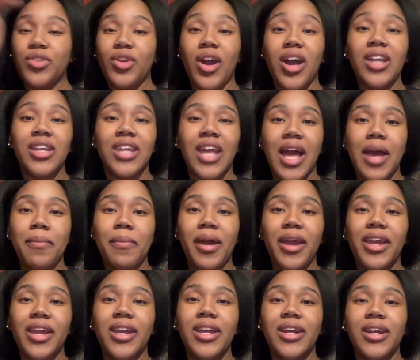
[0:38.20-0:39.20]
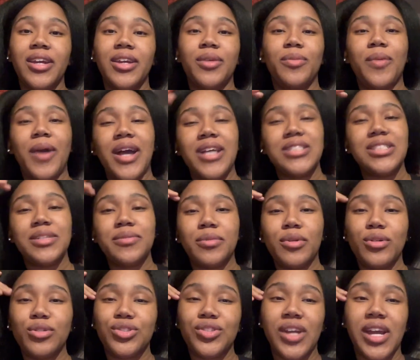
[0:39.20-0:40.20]
dyed my hair, washed it, blow
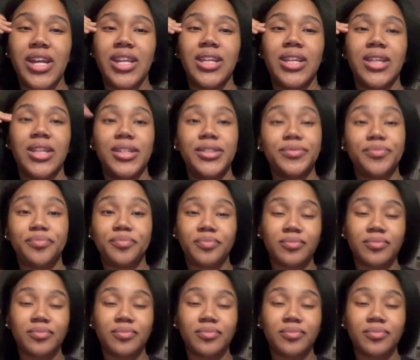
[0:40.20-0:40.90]
dried it,